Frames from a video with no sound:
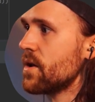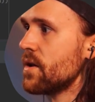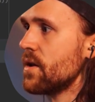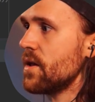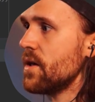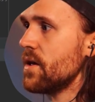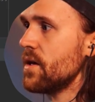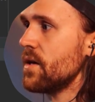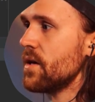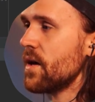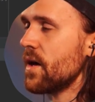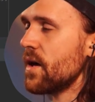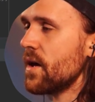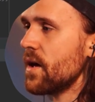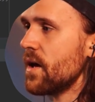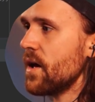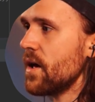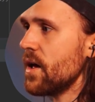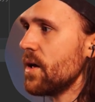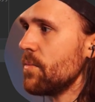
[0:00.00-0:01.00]
the
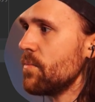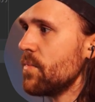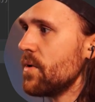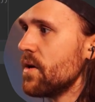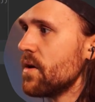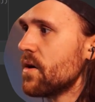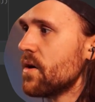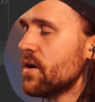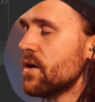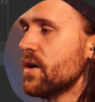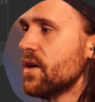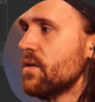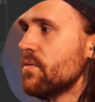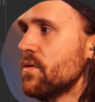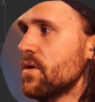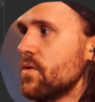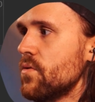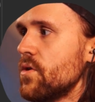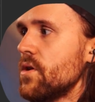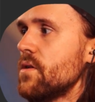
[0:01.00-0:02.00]
API
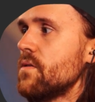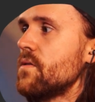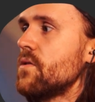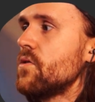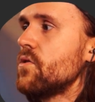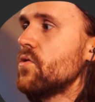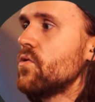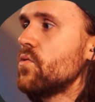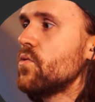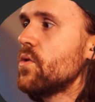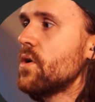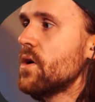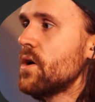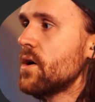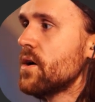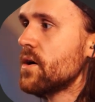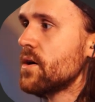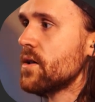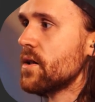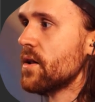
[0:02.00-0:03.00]
query to
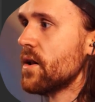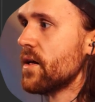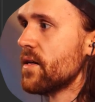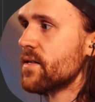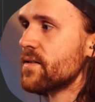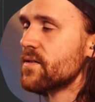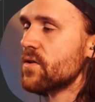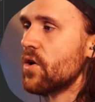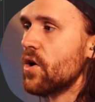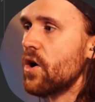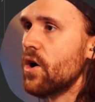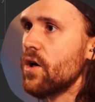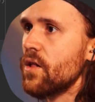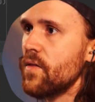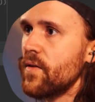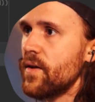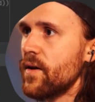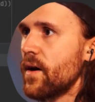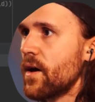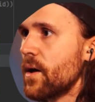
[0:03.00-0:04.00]
list
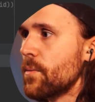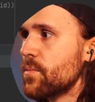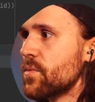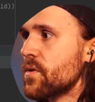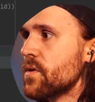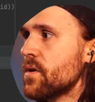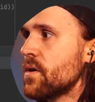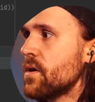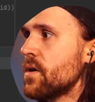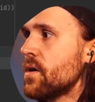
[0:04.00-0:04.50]
all the apps.